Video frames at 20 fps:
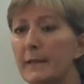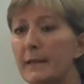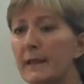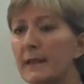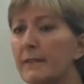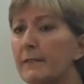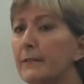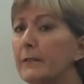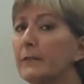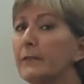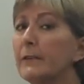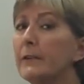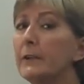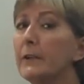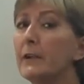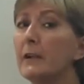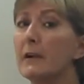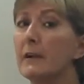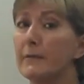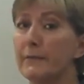that I feel
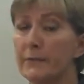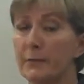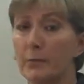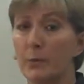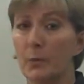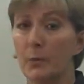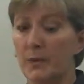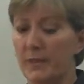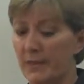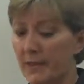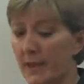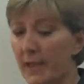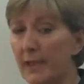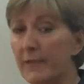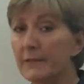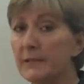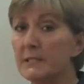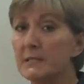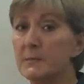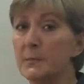very comfortable with, I
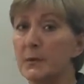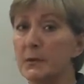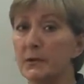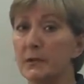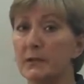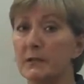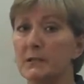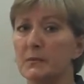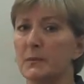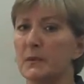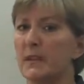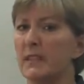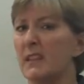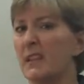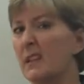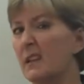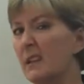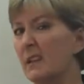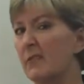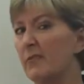have experience with,
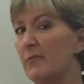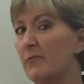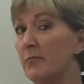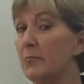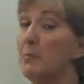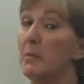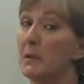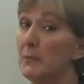and I've